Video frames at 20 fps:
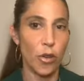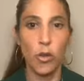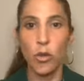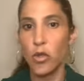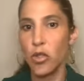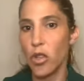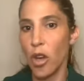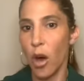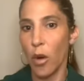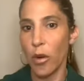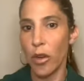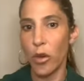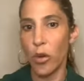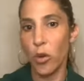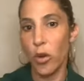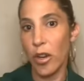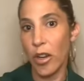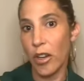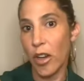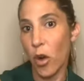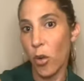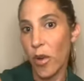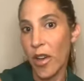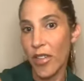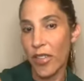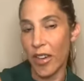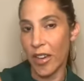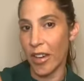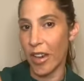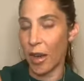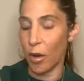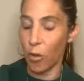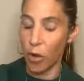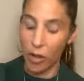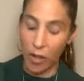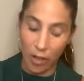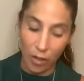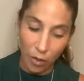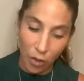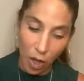Who's going? Who can I go with? I can't walk
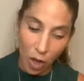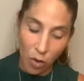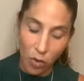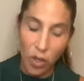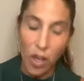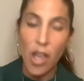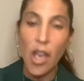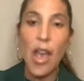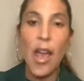in alone.